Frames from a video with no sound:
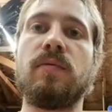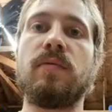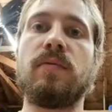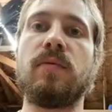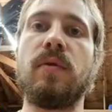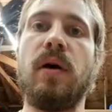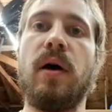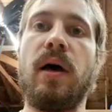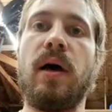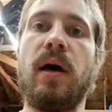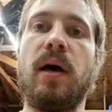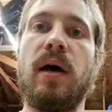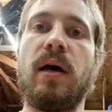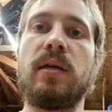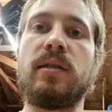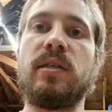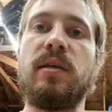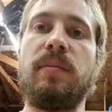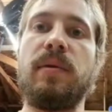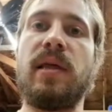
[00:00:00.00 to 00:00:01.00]

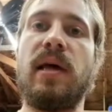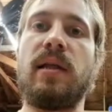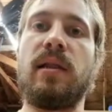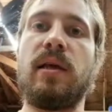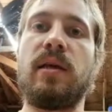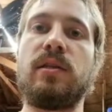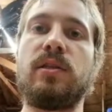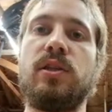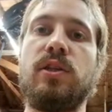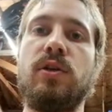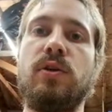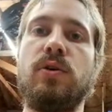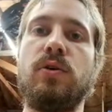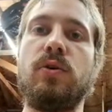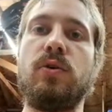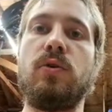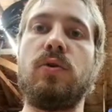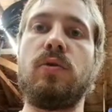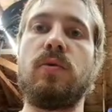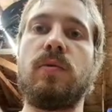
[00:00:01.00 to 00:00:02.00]
Send me that link
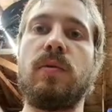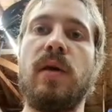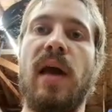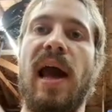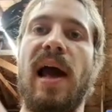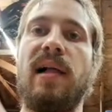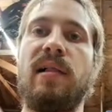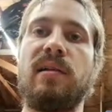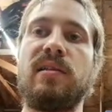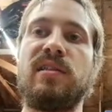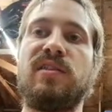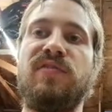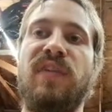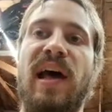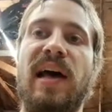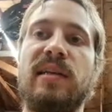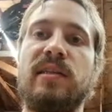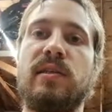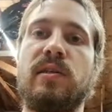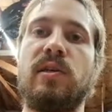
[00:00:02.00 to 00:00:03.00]
to
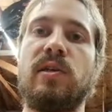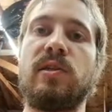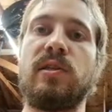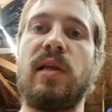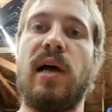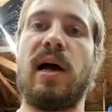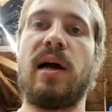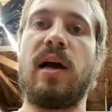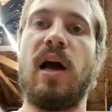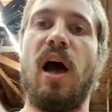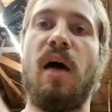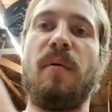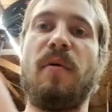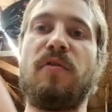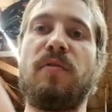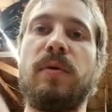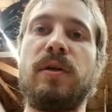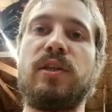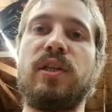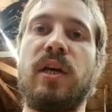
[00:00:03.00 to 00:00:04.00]
allensfasteners.com.
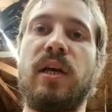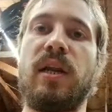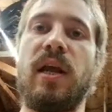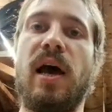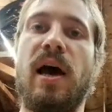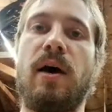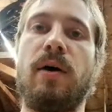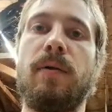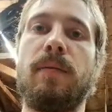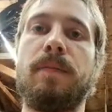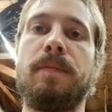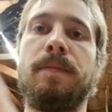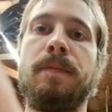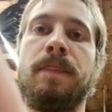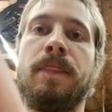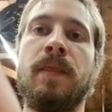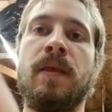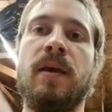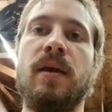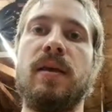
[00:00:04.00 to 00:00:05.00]
Everybody check it out.
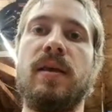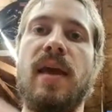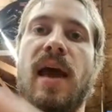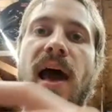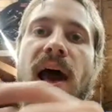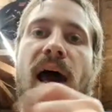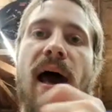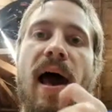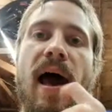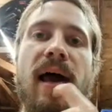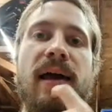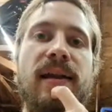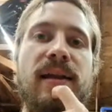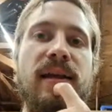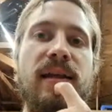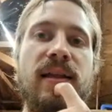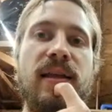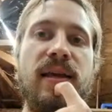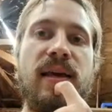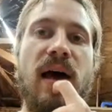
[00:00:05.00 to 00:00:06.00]
Yeah, I
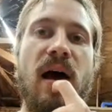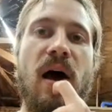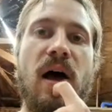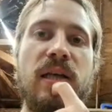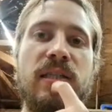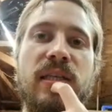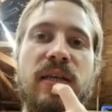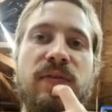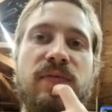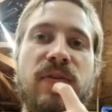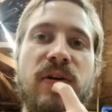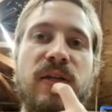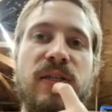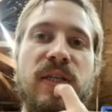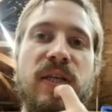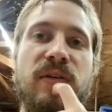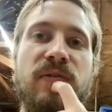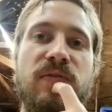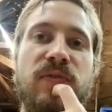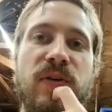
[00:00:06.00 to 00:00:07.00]
need the Aussie
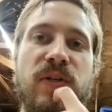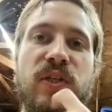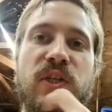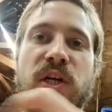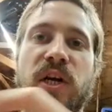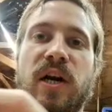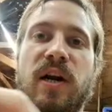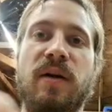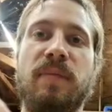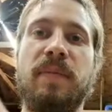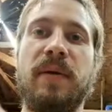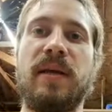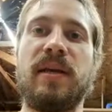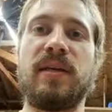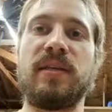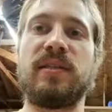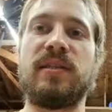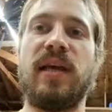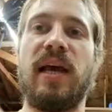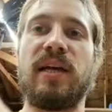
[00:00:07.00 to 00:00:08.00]
version for sure,
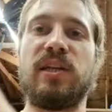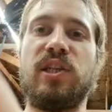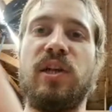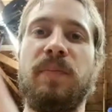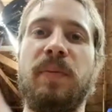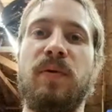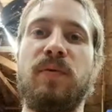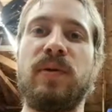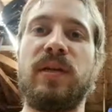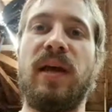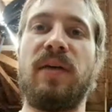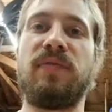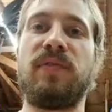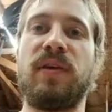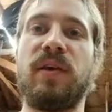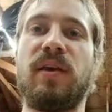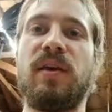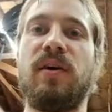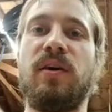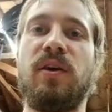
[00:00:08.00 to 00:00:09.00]
because, yeah, shipping would
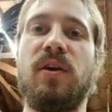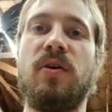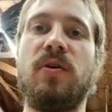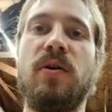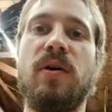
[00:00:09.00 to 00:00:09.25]
definitely kill you.